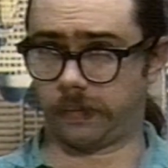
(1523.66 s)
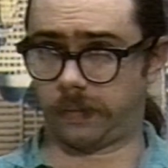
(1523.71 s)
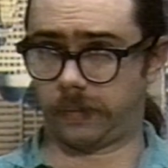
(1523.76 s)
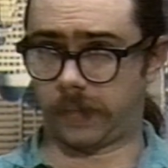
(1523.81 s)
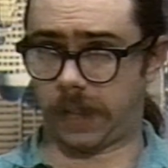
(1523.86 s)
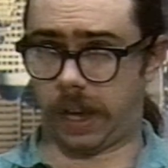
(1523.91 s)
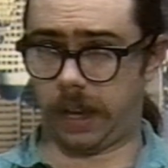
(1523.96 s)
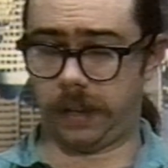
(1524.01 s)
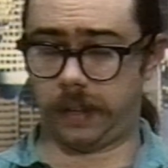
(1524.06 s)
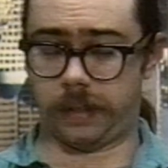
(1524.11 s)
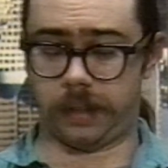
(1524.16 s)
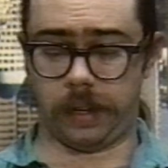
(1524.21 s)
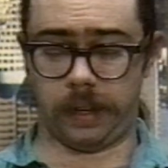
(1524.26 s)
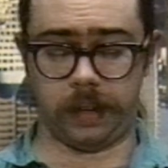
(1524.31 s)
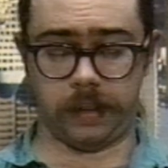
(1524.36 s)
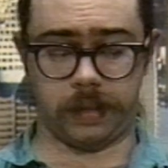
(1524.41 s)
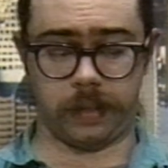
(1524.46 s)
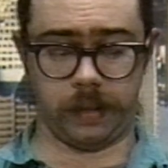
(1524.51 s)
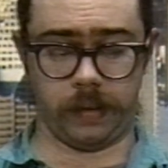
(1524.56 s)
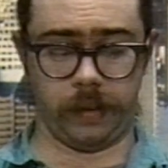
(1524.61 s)
is
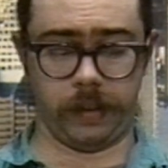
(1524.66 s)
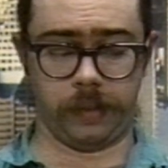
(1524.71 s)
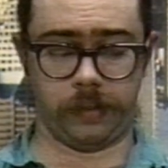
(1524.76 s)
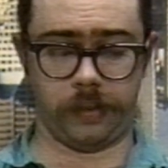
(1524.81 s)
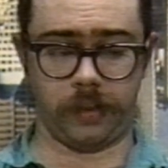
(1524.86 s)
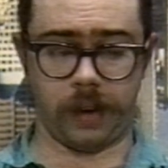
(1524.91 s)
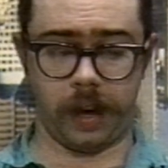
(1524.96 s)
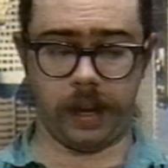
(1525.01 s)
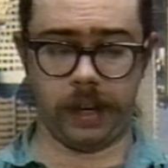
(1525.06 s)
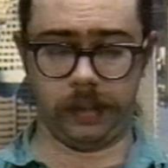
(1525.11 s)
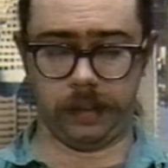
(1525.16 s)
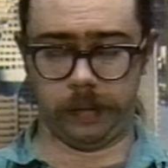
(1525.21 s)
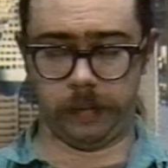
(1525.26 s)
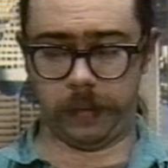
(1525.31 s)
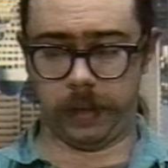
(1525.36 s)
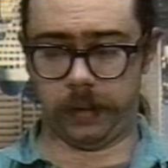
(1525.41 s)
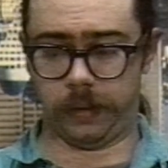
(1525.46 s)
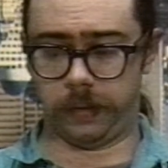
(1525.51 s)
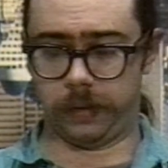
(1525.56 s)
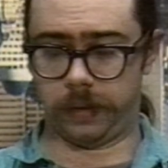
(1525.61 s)
a serial child
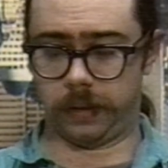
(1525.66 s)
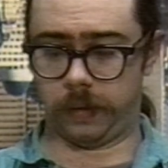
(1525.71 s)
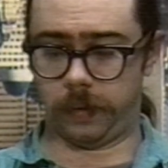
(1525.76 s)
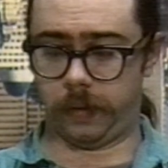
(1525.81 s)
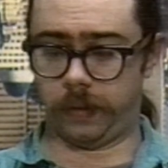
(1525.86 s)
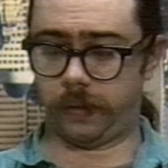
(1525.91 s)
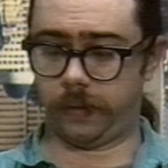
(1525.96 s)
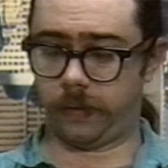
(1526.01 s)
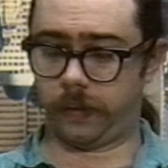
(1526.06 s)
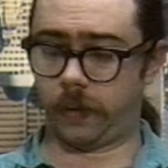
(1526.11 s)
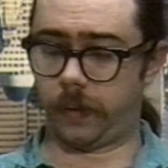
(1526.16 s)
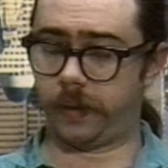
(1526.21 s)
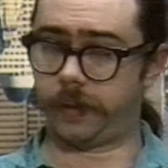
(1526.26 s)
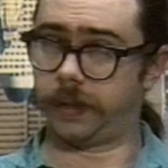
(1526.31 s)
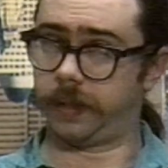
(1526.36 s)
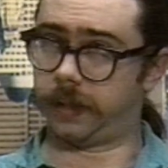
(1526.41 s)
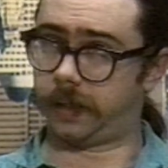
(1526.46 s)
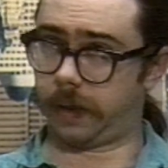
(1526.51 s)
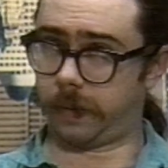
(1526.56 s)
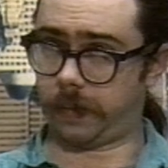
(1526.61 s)
abuser, which of course
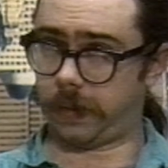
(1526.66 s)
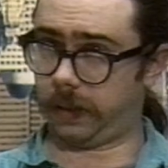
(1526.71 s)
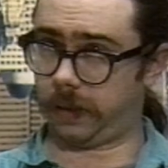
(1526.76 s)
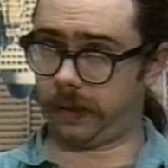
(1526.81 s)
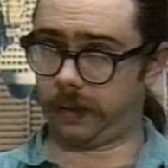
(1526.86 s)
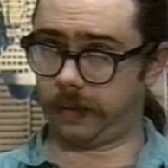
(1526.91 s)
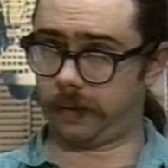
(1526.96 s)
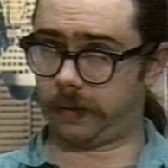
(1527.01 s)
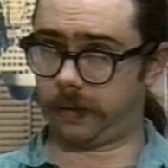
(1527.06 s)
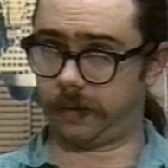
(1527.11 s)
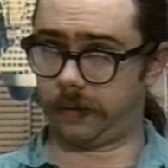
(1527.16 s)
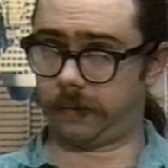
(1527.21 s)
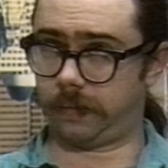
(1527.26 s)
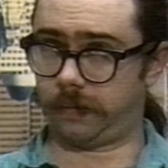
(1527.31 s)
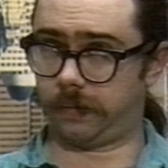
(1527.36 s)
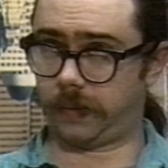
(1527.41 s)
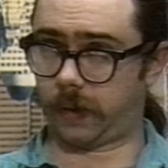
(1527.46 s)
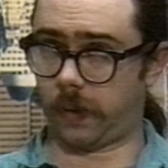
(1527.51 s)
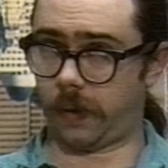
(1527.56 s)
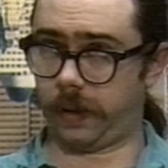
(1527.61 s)
is something that
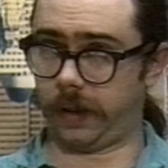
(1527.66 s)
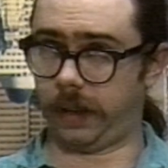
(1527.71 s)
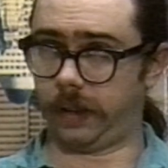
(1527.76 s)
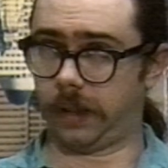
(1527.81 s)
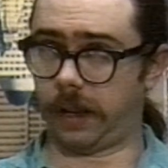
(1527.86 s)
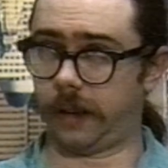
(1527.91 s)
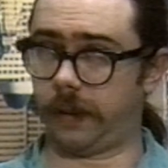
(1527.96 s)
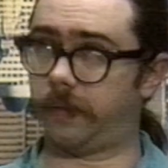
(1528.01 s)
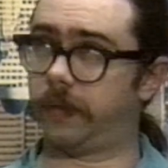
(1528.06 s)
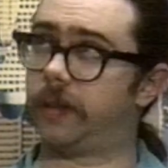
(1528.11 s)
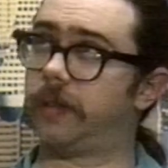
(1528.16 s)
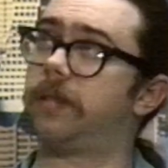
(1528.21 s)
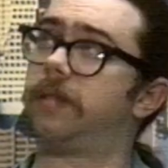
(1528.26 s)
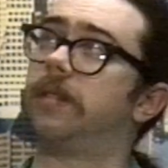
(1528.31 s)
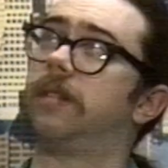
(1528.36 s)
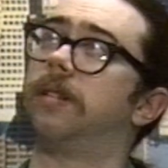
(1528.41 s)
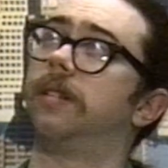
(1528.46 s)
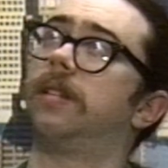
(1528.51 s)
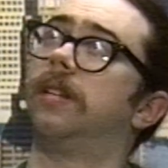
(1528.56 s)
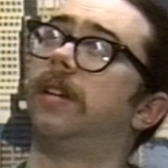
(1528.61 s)
Courtney Love is
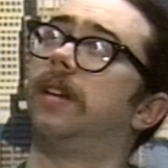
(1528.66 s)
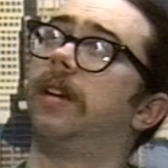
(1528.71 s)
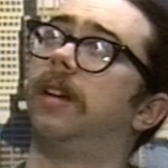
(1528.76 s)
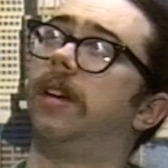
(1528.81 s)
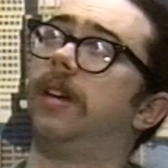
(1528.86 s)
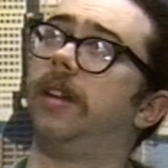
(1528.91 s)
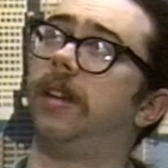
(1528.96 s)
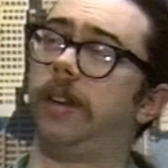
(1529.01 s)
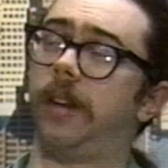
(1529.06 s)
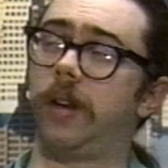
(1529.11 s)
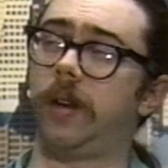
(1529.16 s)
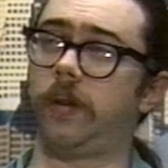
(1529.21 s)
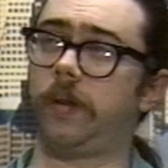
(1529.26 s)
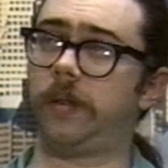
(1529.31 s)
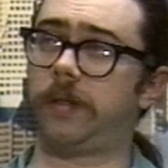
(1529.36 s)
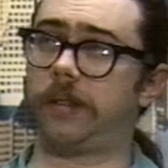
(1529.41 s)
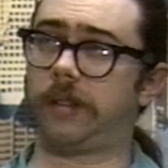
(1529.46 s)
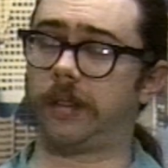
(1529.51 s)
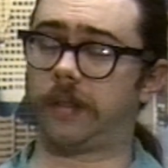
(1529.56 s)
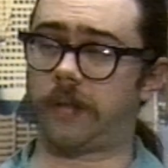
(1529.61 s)

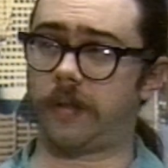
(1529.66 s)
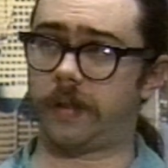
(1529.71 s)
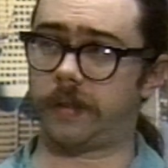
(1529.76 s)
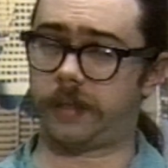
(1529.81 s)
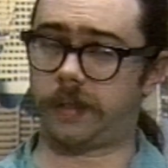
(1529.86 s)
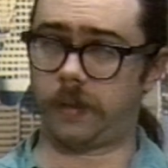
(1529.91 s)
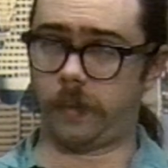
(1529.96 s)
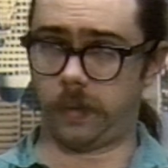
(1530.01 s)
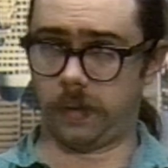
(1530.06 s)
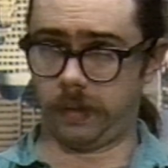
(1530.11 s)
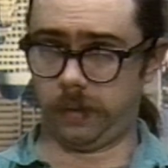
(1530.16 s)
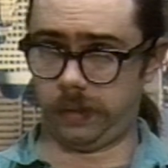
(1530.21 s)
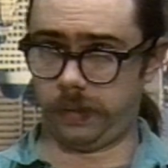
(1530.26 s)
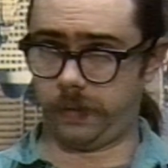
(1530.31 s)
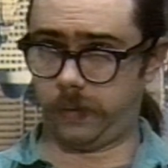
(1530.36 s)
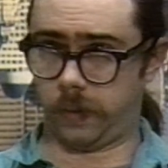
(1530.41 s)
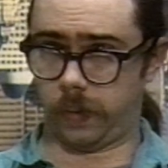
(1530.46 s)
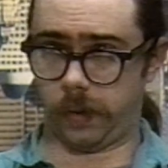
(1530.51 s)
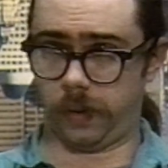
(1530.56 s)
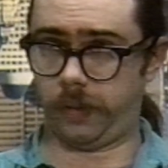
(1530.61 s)
known across the world
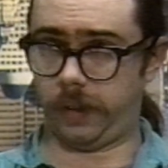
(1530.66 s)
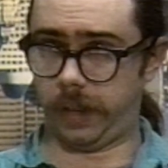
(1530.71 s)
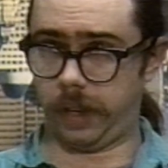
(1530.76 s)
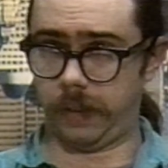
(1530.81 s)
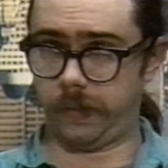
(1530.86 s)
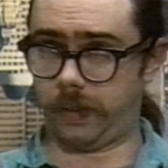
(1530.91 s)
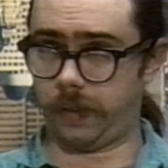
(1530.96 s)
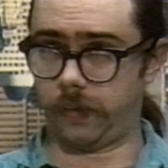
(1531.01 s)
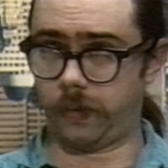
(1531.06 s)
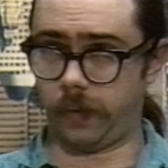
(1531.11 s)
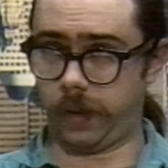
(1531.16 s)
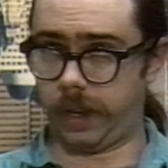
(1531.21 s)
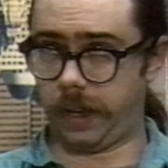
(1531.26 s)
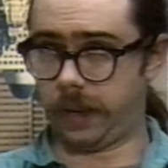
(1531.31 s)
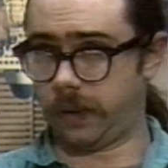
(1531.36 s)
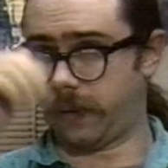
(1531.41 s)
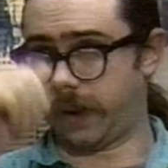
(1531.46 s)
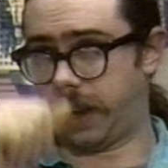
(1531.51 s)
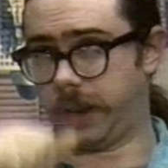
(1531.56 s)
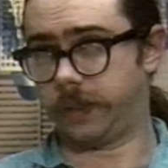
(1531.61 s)
for. She even
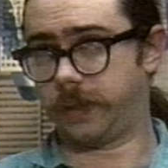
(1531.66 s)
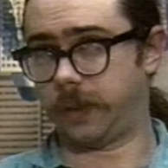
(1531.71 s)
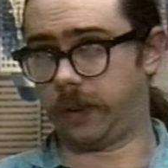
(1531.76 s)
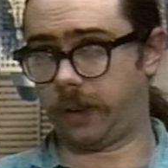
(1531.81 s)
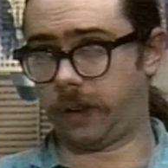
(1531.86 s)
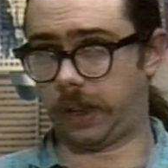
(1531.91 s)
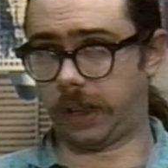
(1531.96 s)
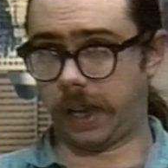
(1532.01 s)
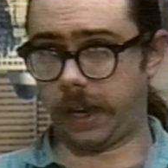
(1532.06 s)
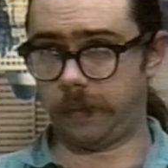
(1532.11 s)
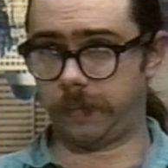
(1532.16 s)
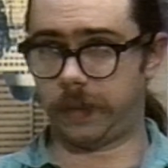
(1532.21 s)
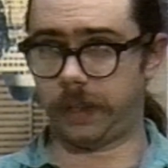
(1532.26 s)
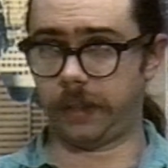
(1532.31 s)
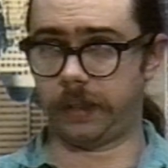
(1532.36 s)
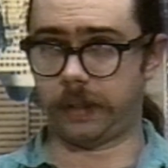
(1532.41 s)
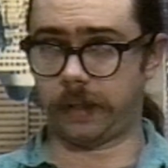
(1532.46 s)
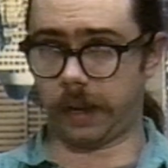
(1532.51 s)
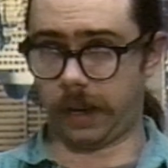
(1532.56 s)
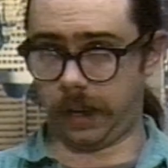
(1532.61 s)
reiterates her claim to
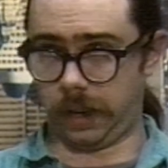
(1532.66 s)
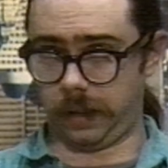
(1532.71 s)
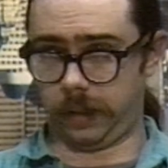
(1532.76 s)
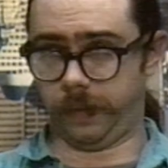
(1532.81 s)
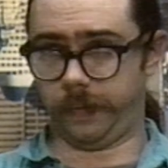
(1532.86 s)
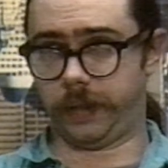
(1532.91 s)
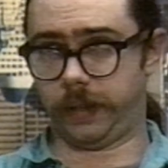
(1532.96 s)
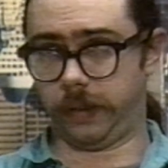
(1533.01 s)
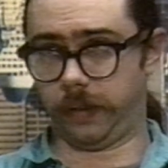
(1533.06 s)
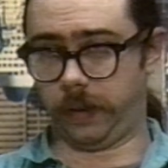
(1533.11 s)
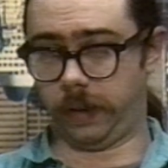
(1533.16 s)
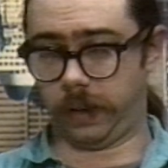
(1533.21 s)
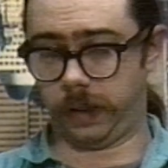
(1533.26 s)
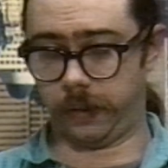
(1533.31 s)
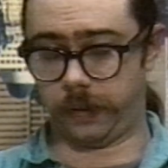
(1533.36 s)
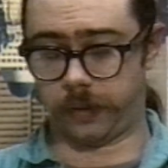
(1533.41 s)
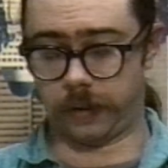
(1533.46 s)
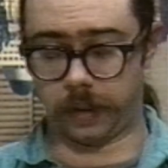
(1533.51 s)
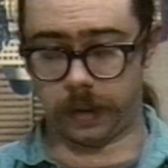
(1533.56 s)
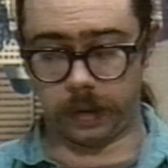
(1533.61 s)
the title of
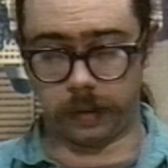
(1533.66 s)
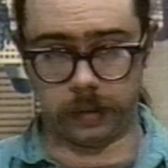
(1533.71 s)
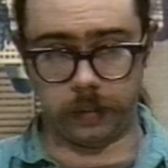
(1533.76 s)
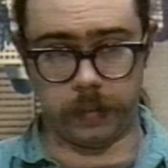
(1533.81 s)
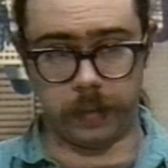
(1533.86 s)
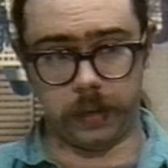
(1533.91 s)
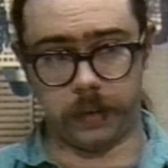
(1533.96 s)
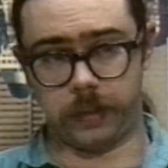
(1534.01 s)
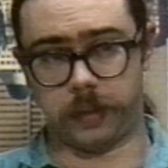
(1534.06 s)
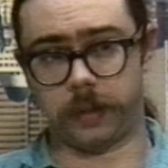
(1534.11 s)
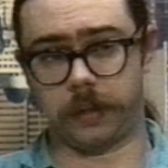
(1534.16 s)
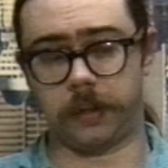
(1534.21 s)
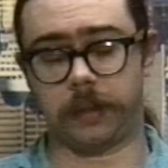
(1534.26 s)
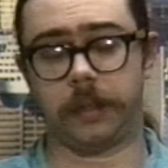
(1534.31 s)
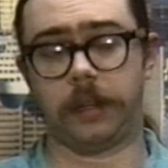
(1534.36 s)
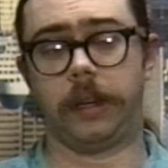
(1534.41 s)
serial child abuser